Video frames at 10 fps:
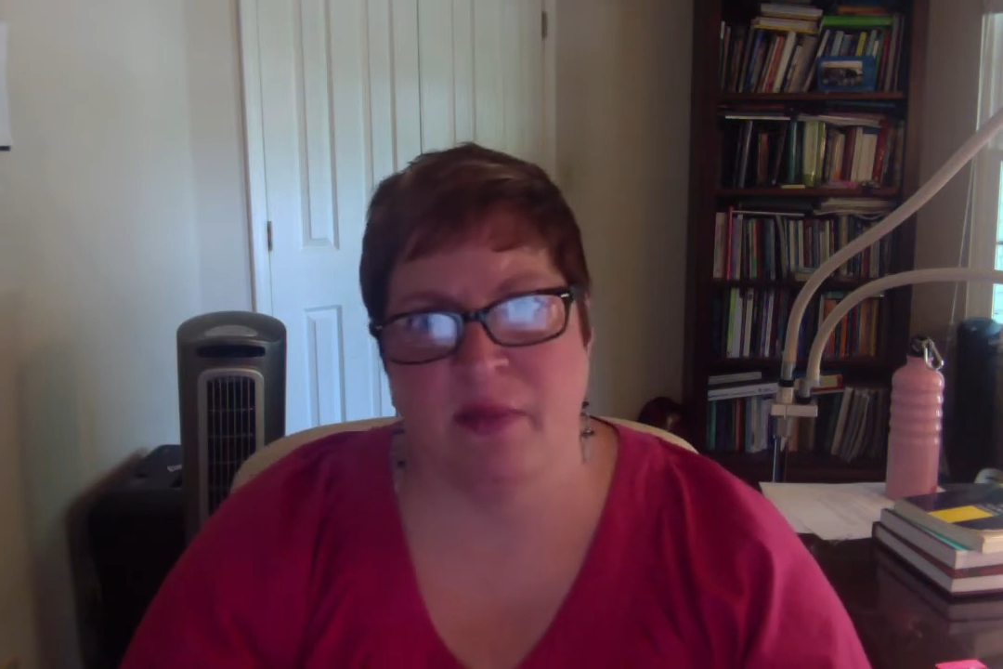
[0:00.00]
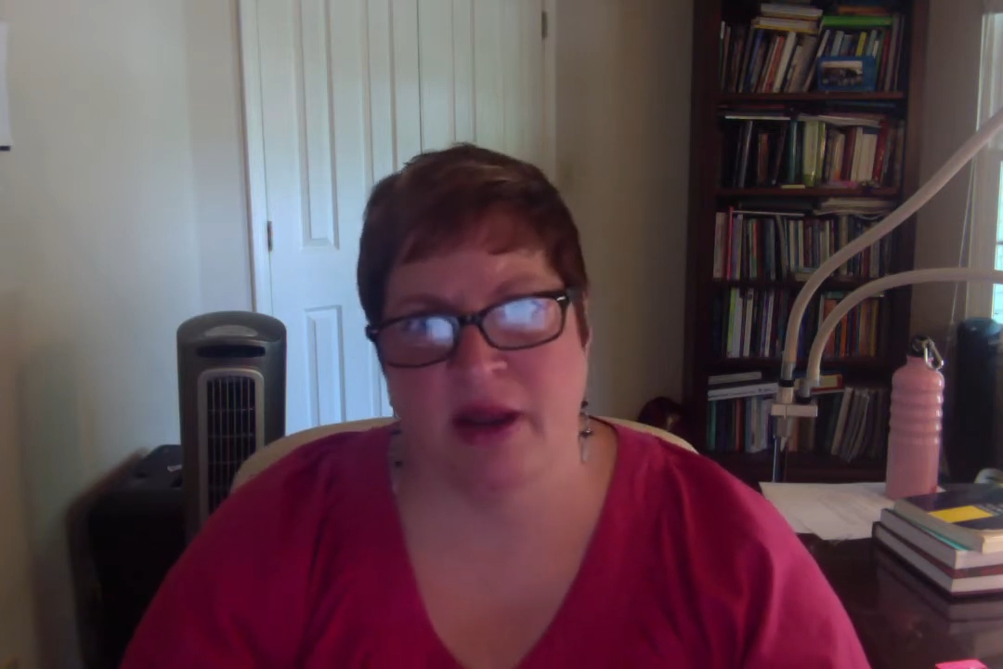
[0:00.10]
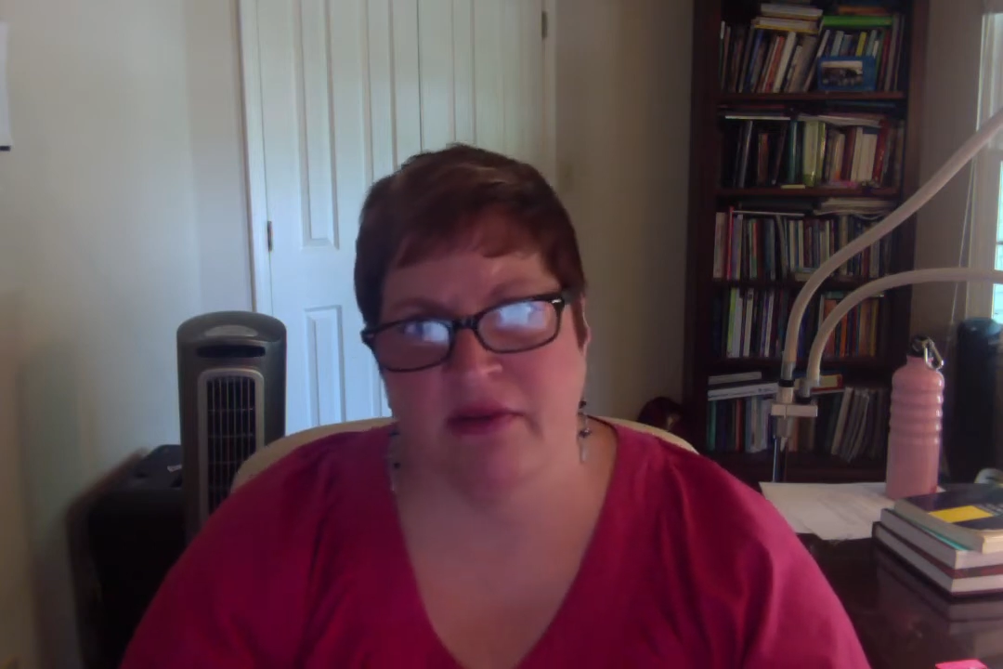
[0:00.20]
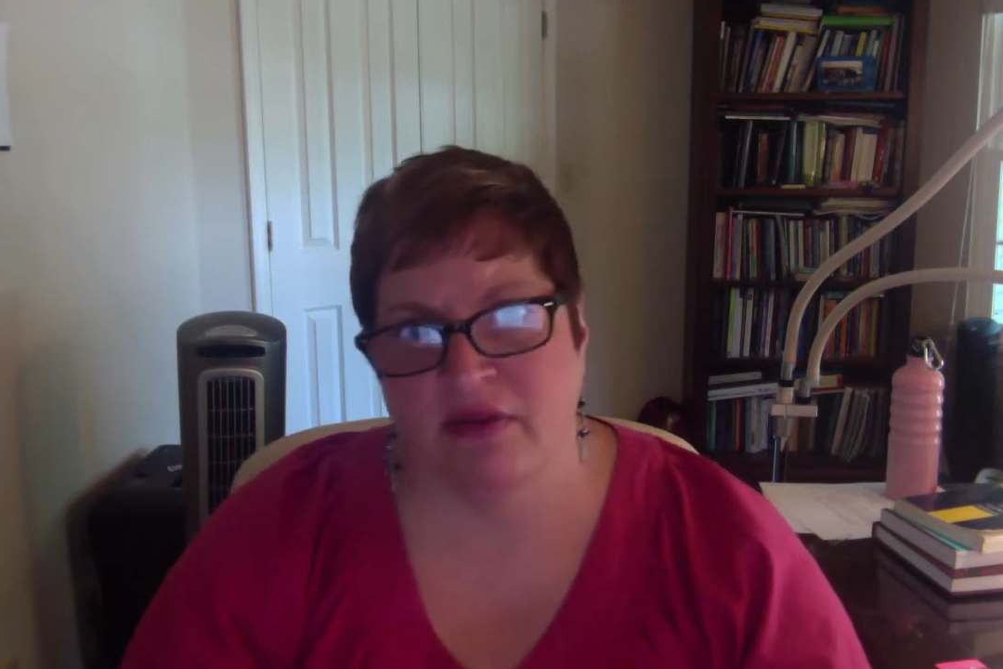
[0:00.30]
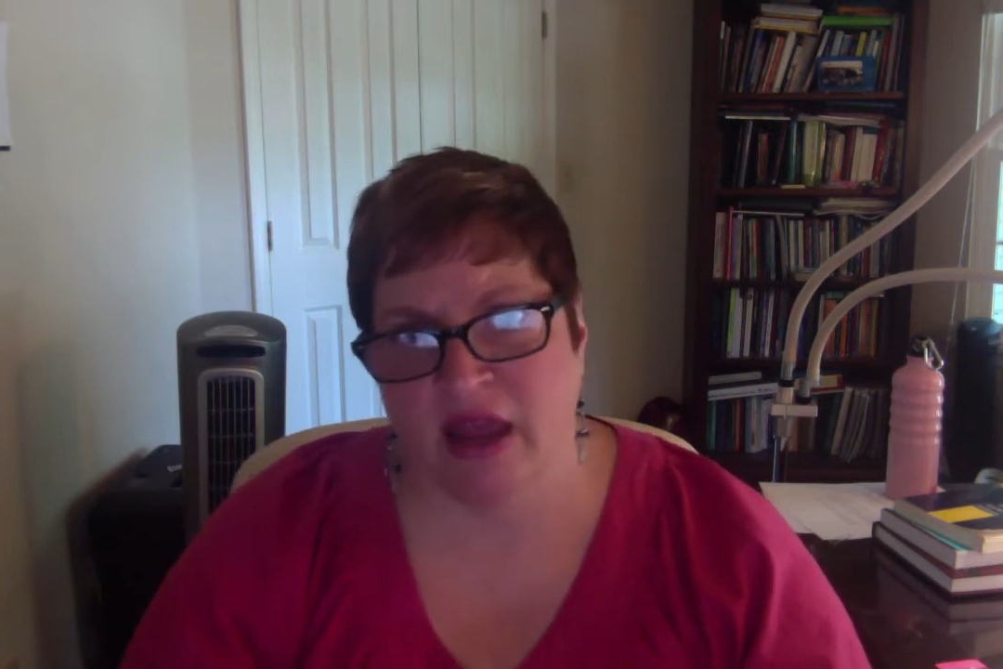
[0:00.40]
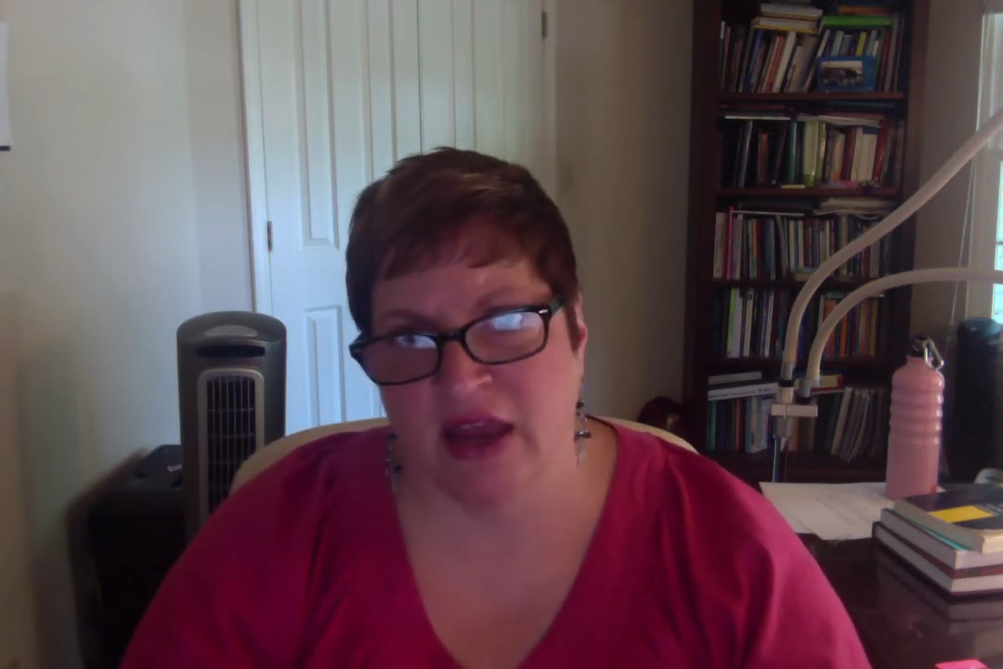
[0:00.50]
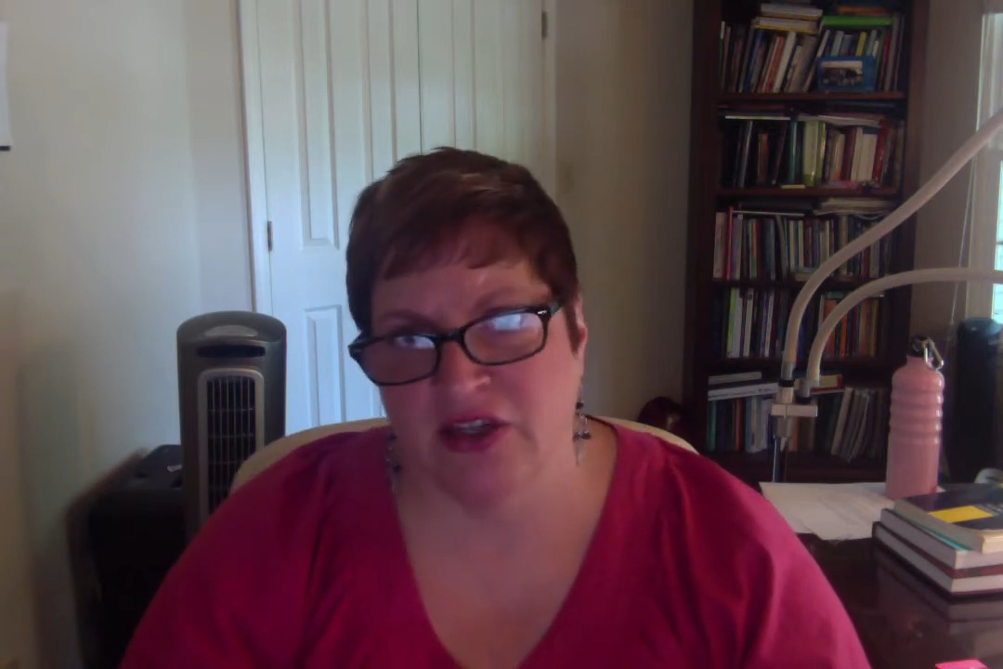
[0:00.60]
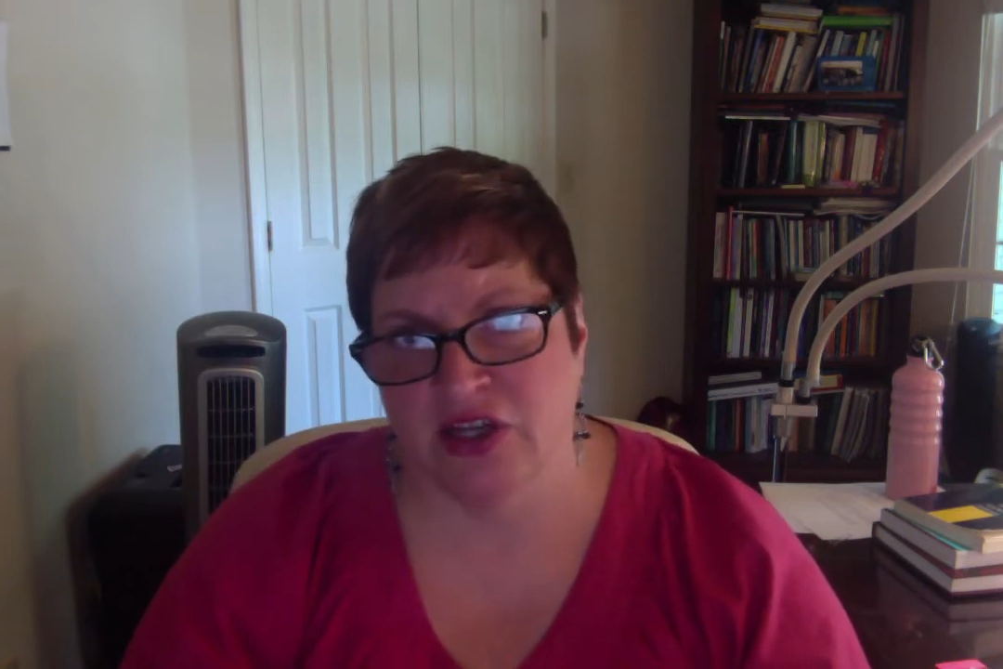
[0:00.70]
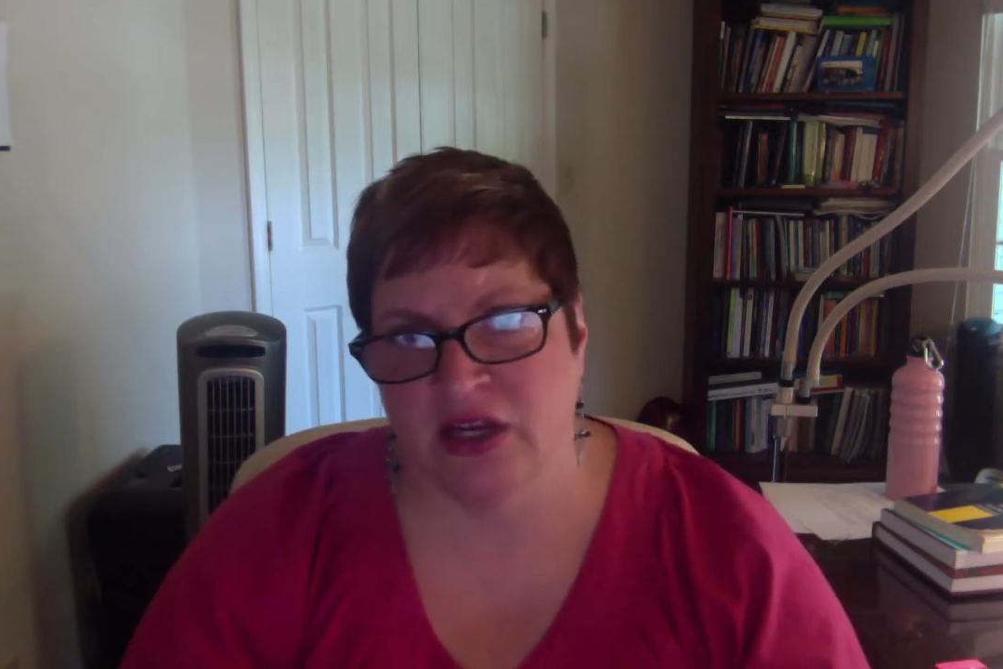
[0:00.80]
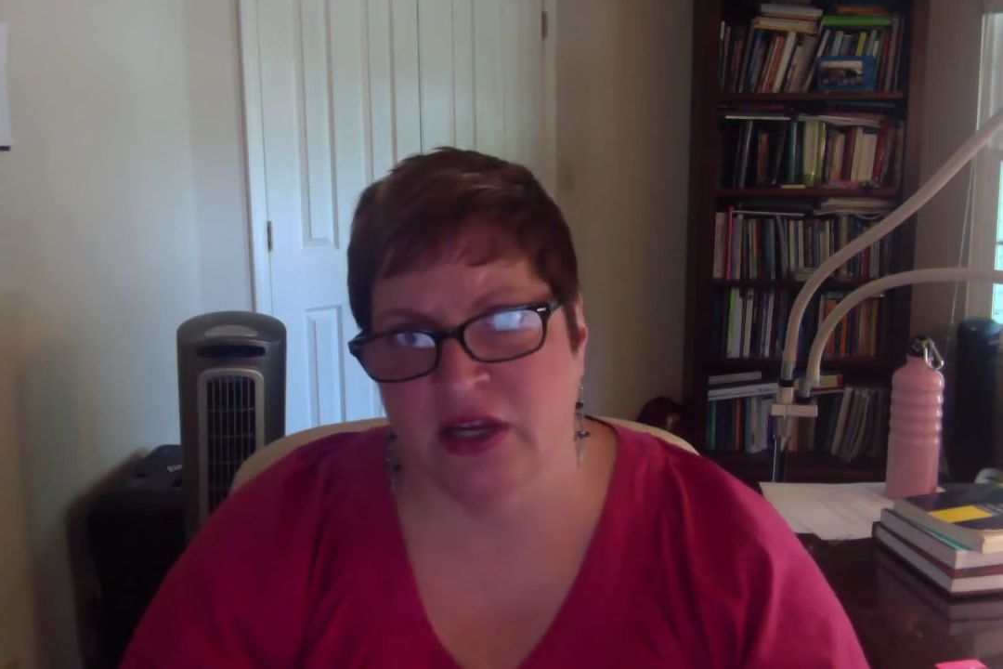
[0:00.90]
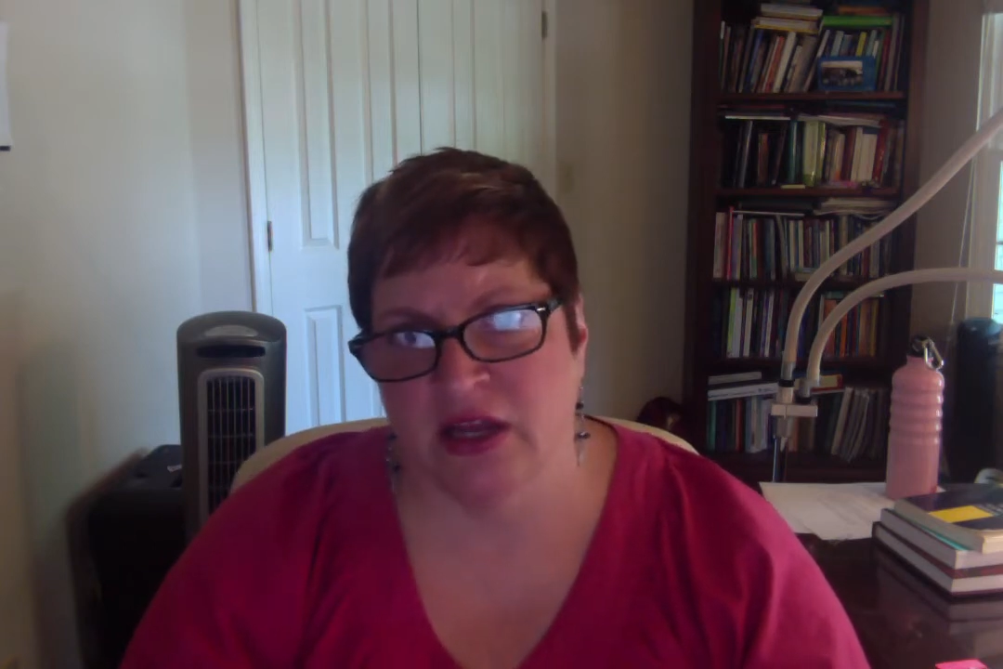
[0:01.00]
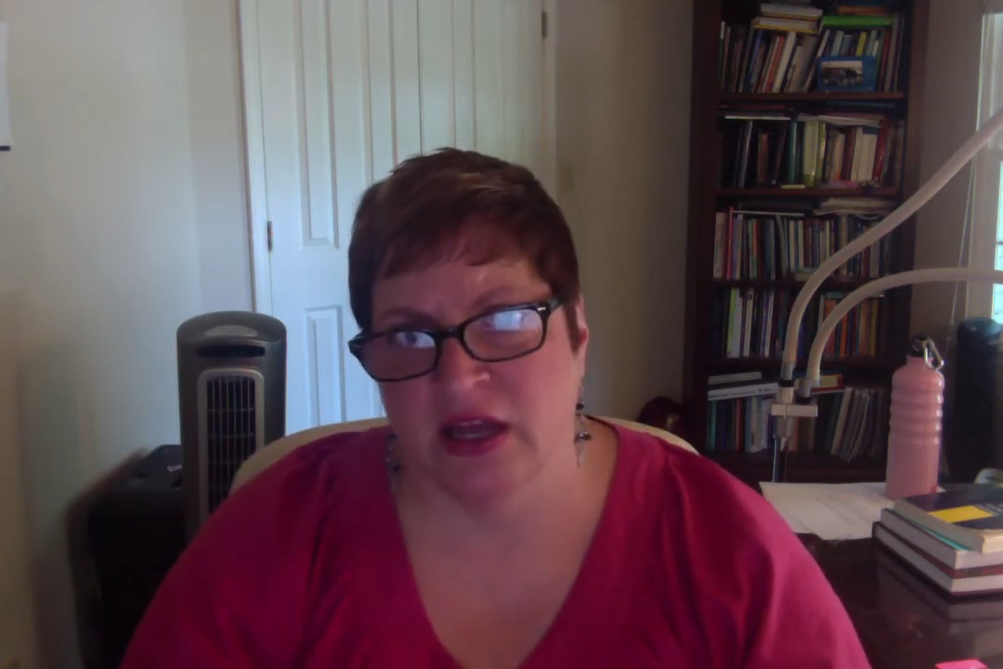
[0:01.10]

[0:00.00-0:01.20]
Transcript: medication,